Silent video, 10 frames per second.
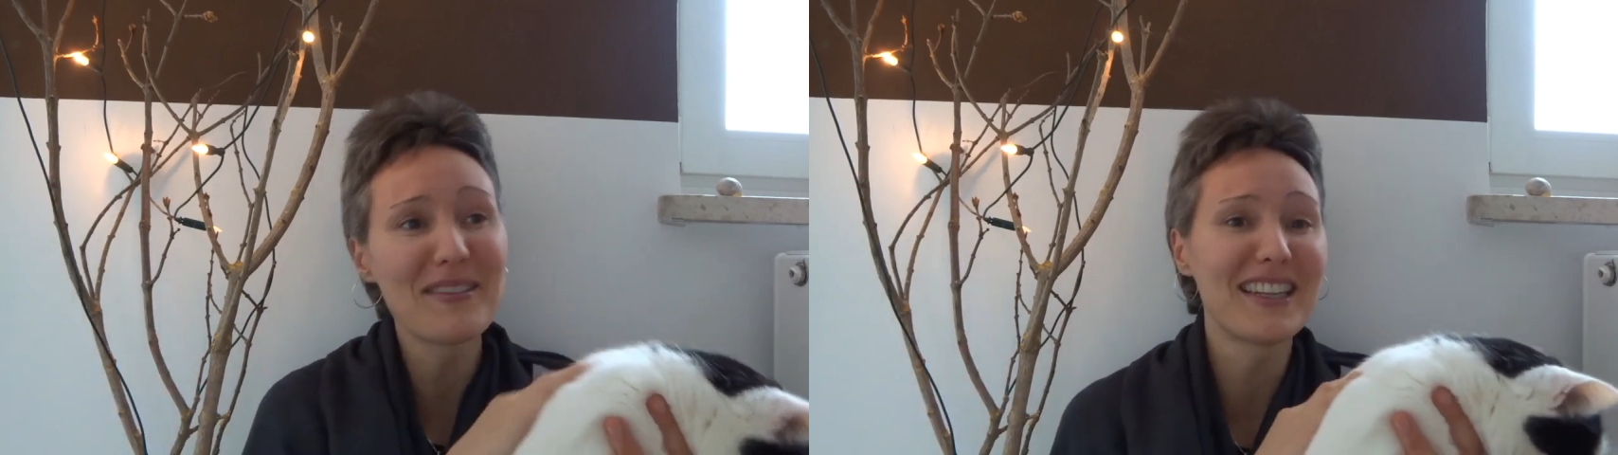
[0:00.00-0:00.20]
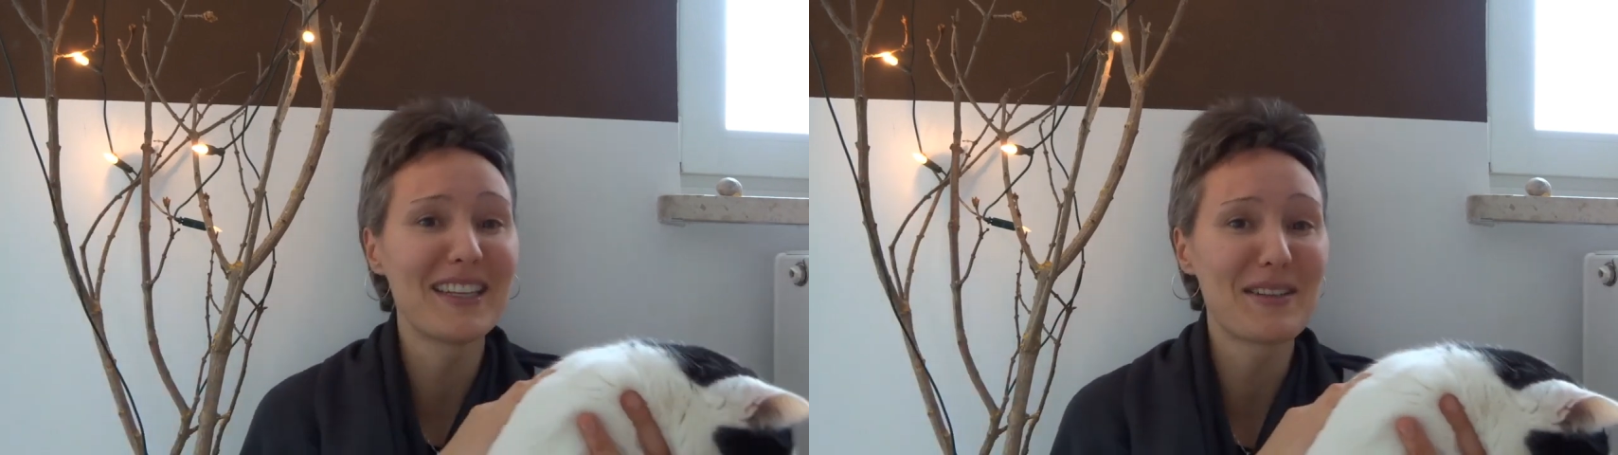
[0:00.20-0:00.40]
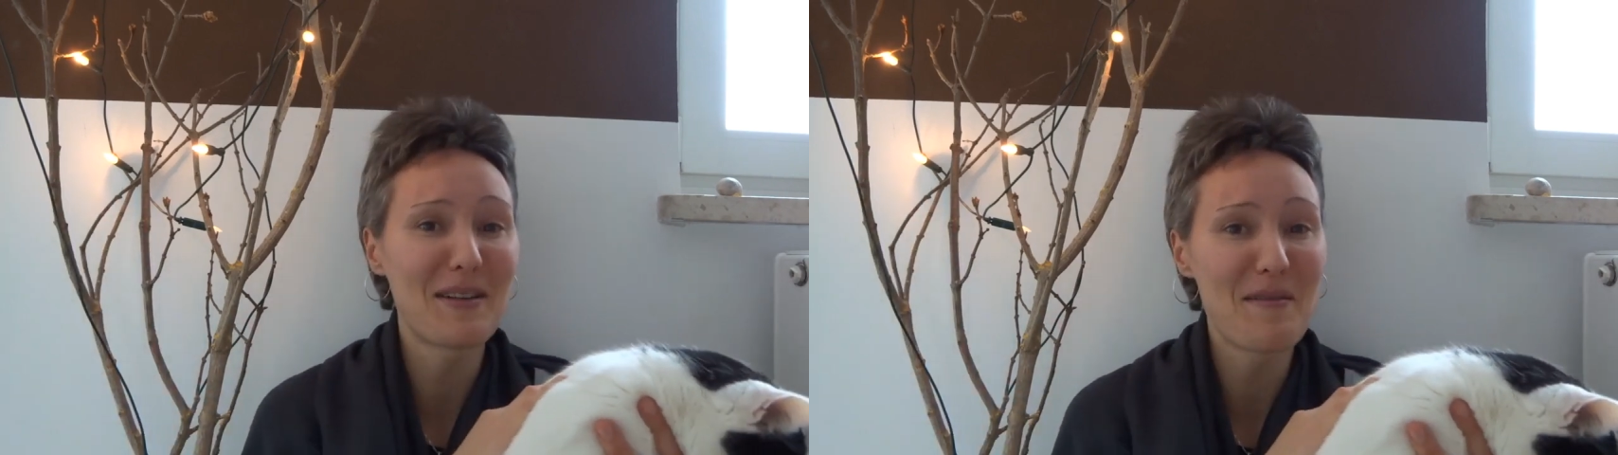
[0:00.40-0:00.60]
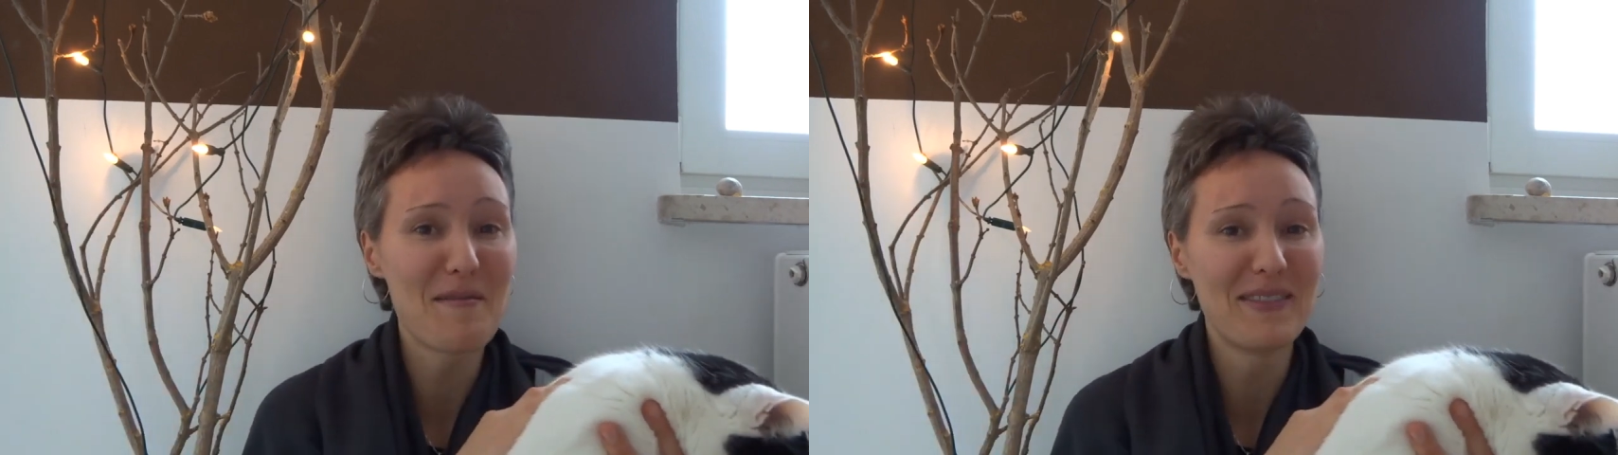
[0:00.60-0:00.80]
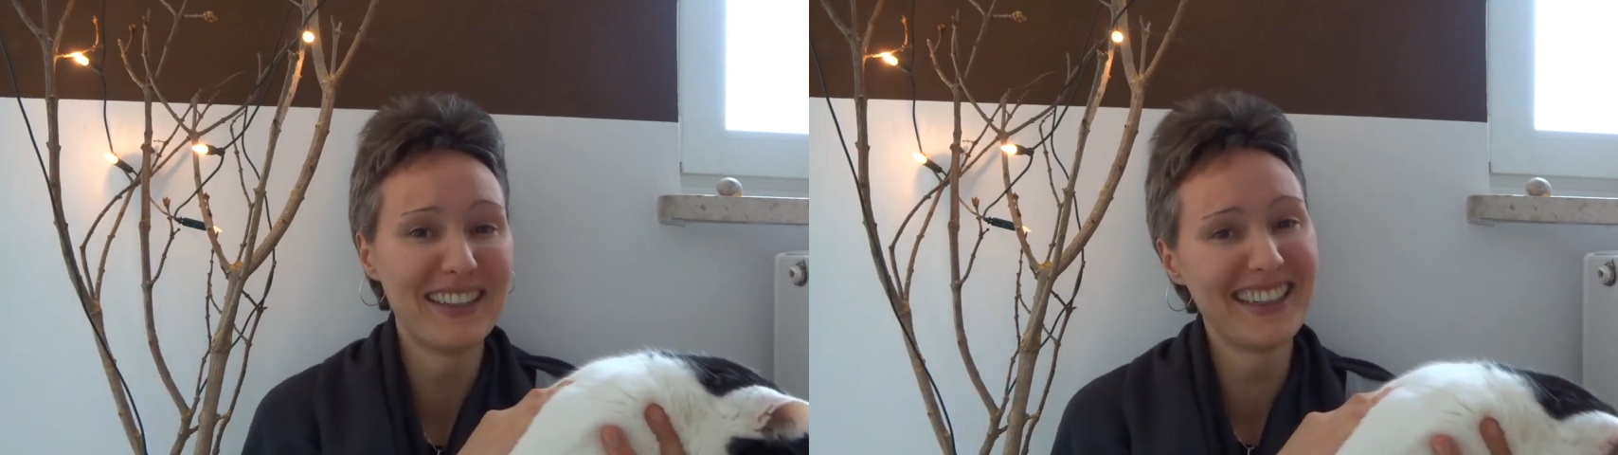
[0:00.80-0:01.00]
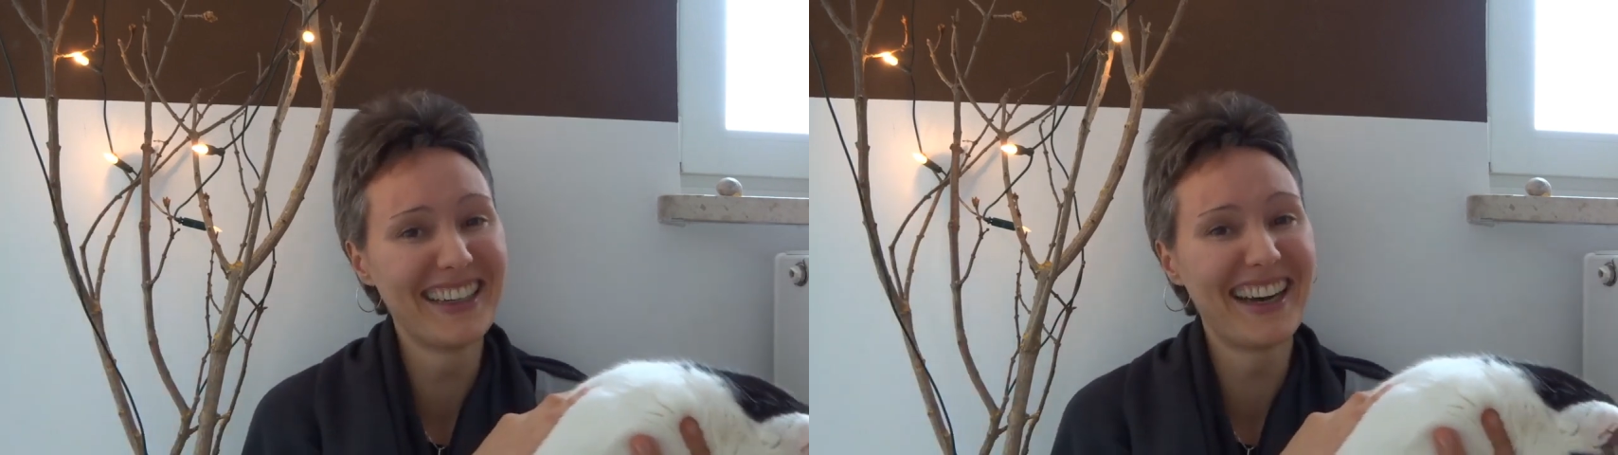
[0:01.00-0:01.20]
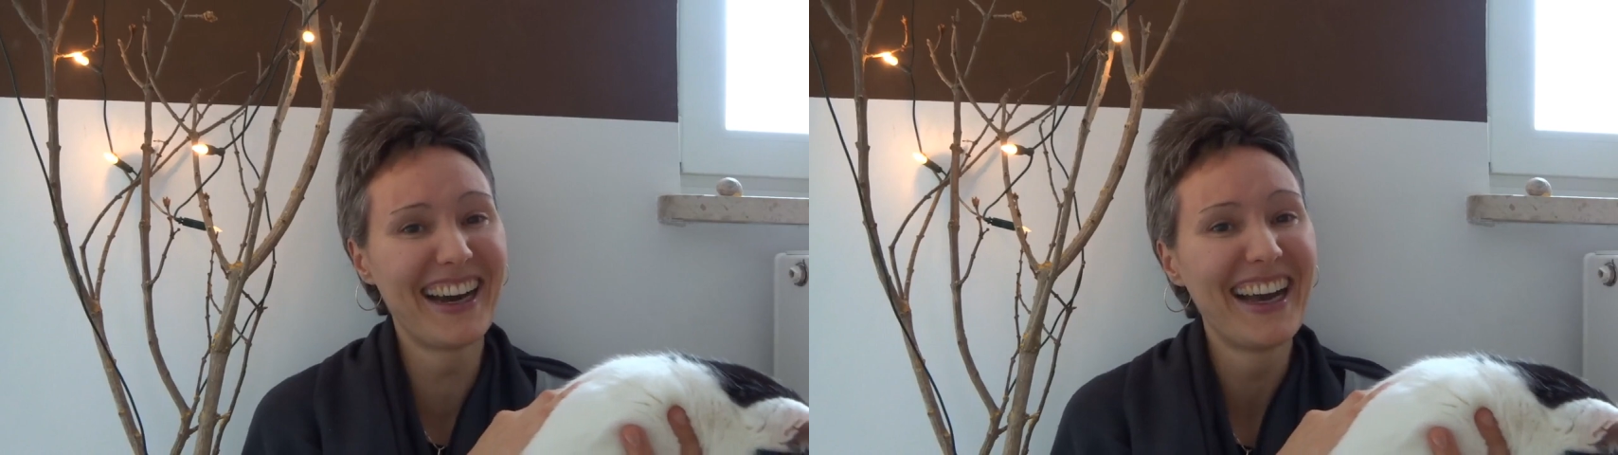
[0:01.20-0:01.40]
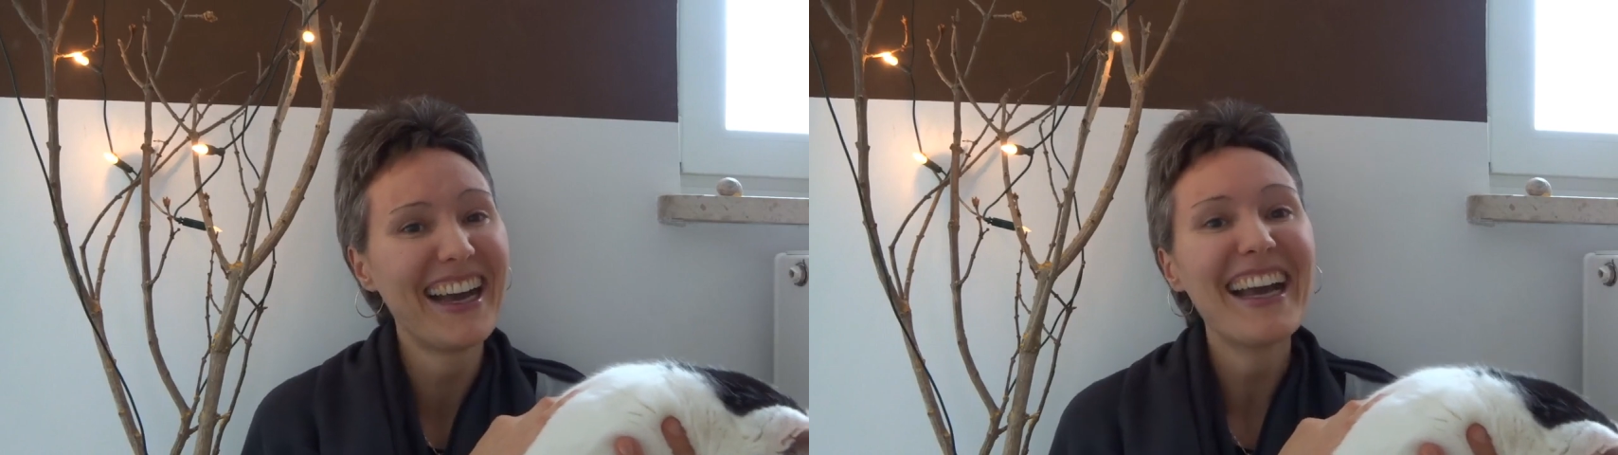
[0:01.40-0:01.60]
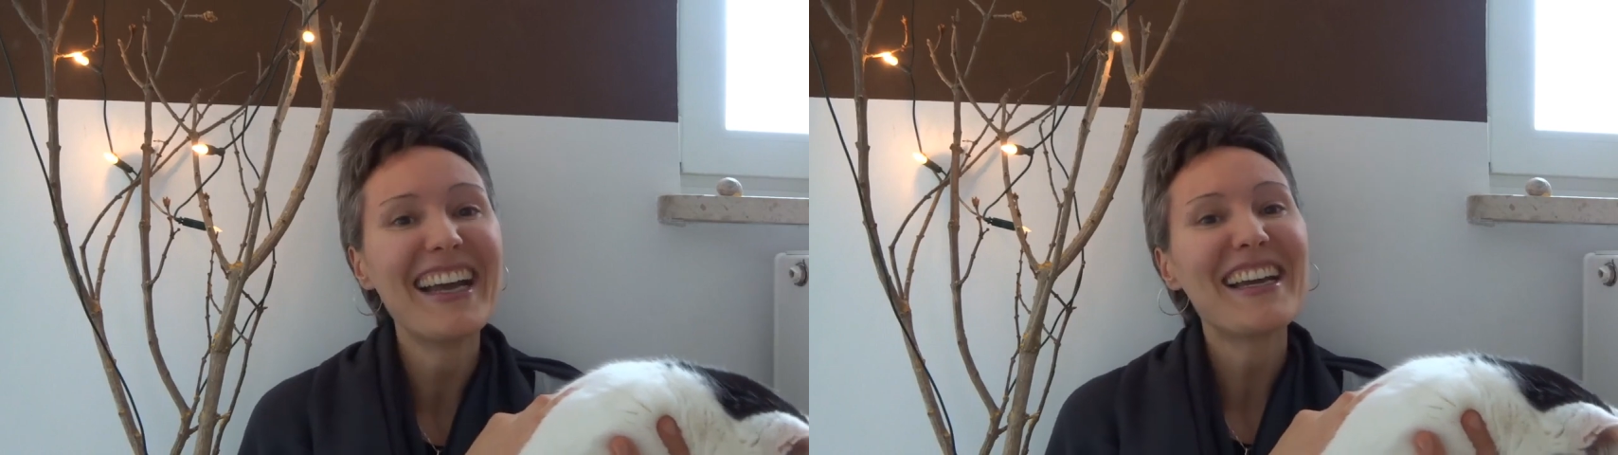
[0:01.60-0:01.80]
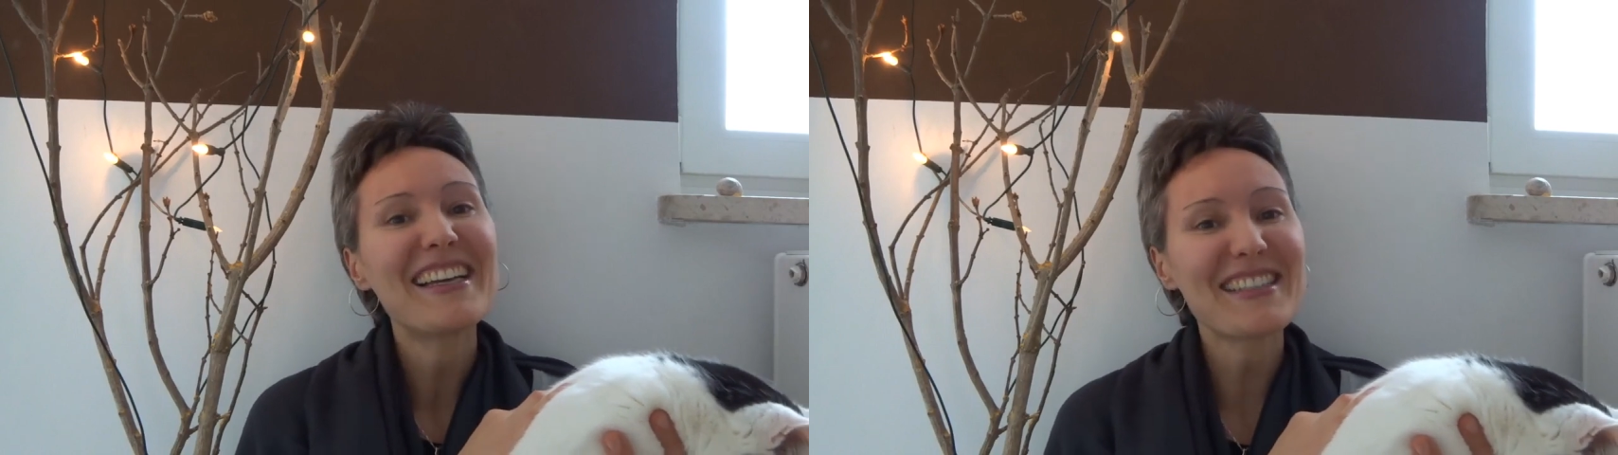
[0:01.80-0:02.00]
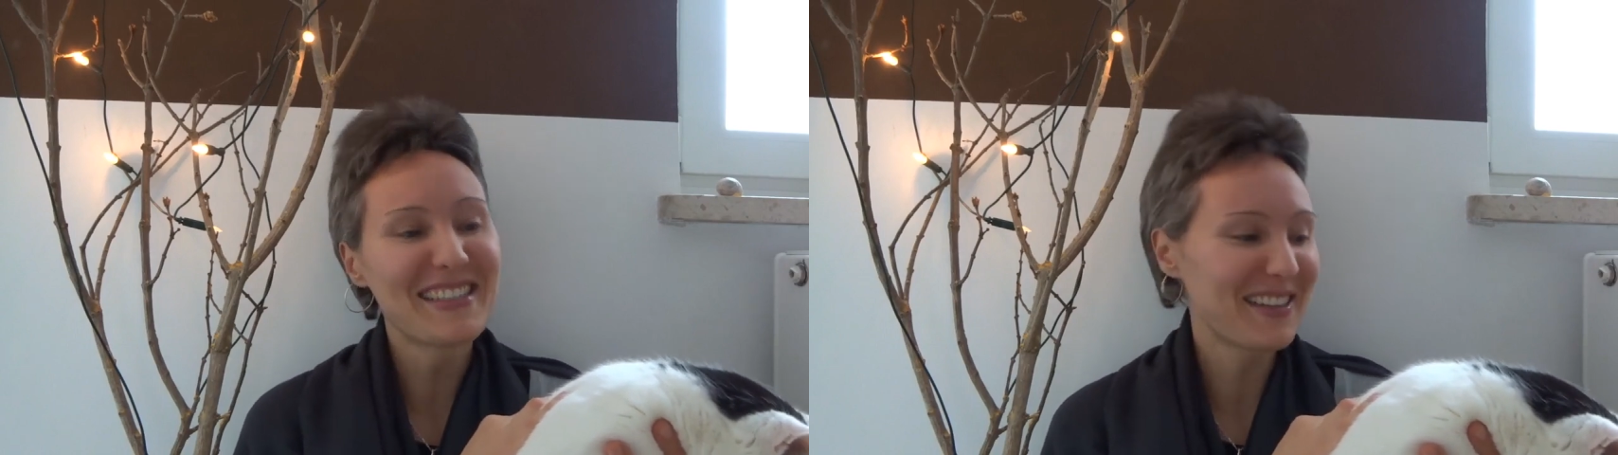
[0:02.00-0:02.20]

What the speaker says: and then at home.